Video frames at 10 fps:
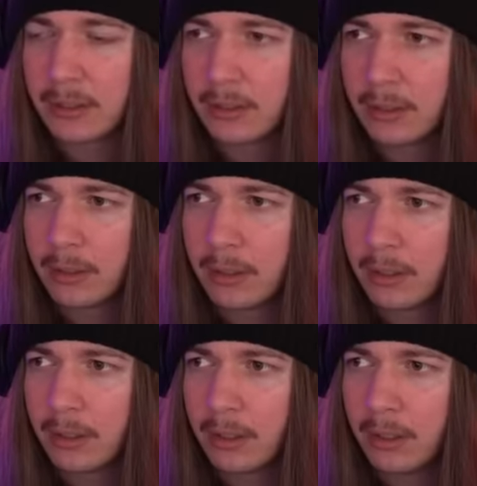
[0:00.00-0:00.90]

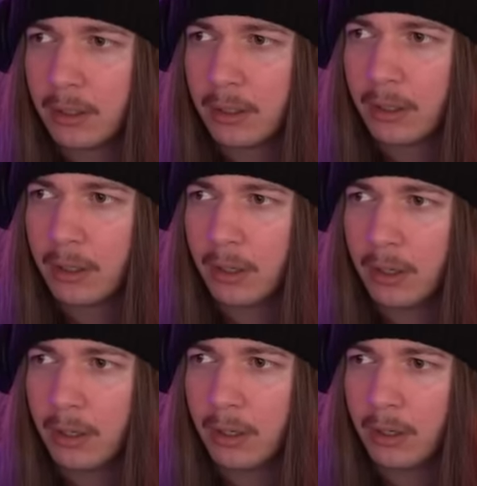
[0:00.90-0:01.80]

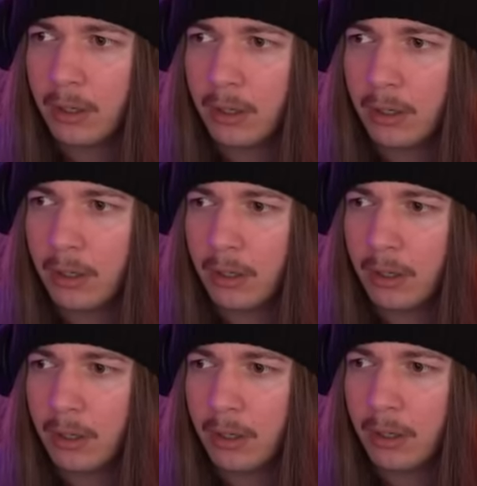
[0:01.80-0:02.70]
(no one is talking)